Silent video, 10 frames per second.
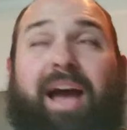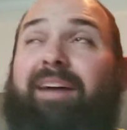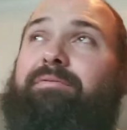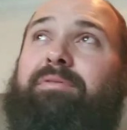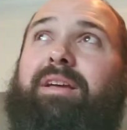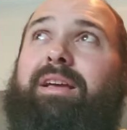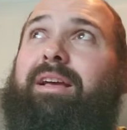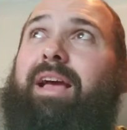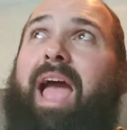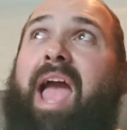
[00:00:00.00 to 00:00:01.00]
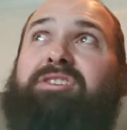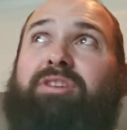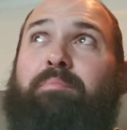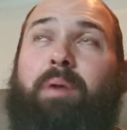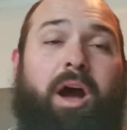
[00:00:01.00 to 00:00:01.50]
I've
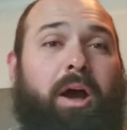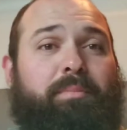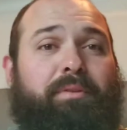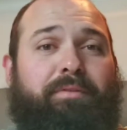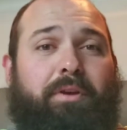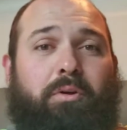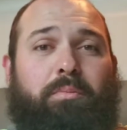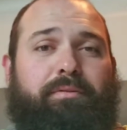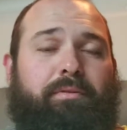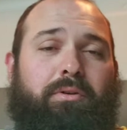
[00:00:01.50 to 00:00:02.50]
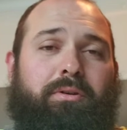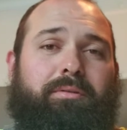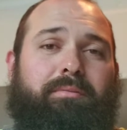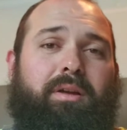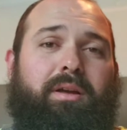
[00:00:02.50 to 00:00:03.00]
actually pumped fuel before,